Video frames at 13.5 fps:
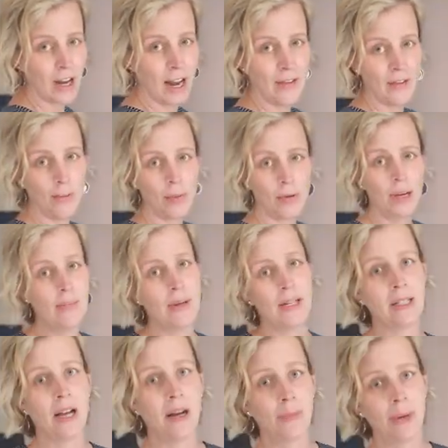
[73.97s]
I have a pretty big
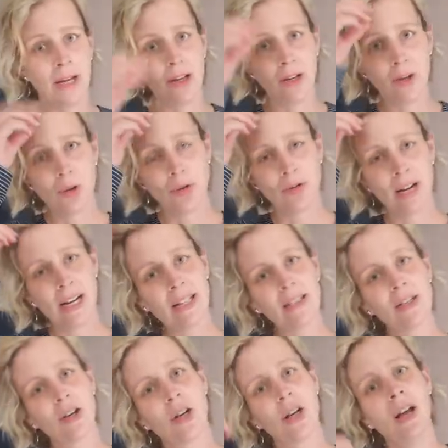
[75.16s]
tummy already.
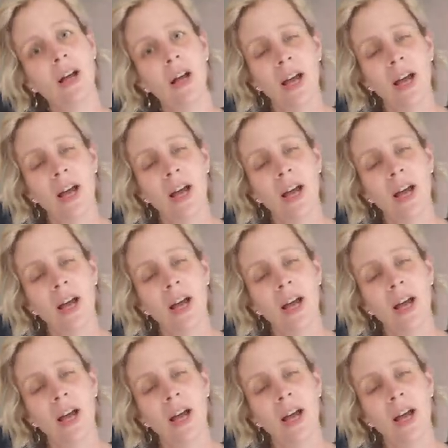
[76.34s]
So